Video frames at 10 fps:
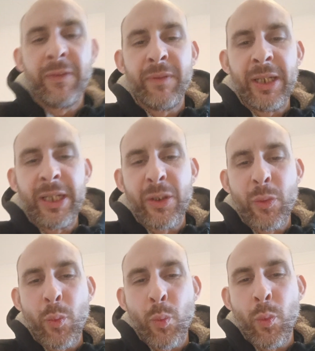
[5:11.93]
of like
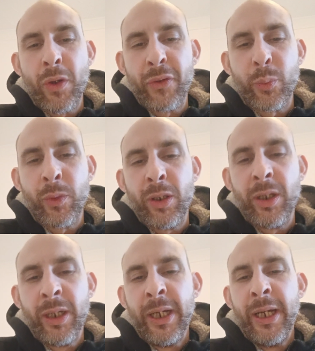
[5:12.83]
what's
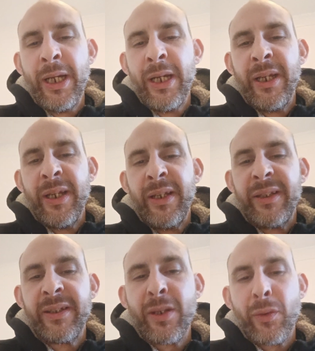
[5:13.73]
what.
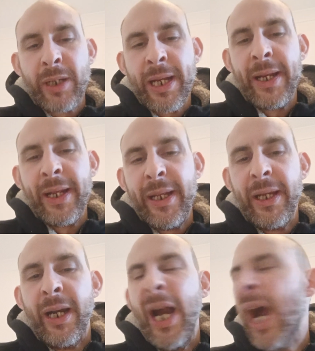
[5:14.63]
So you'll get
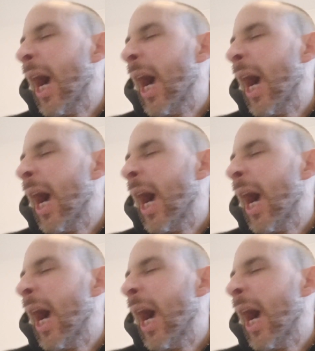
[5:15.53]
the